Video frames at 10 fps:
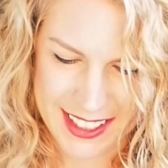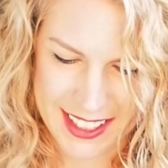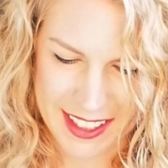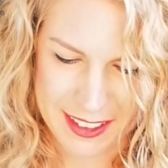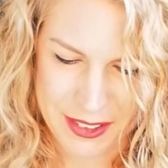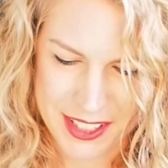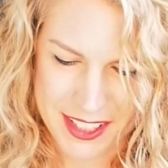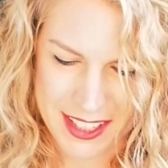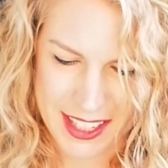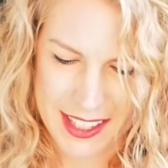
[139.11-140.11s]
Next
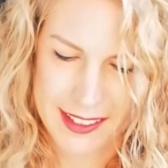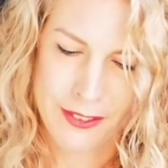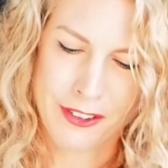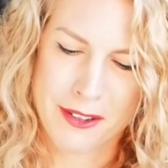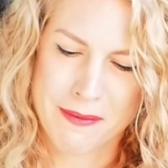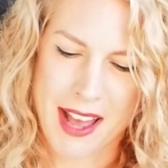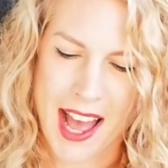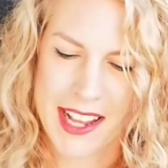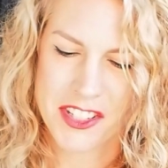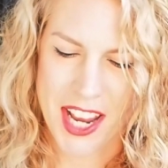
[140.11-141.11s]
question is from
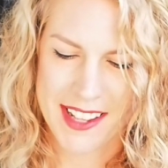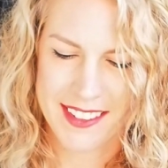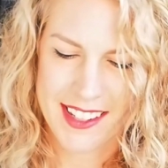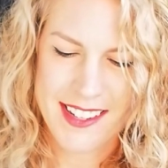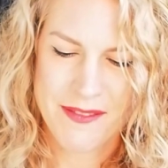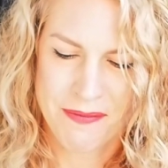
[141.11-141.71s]
uh, Janzi.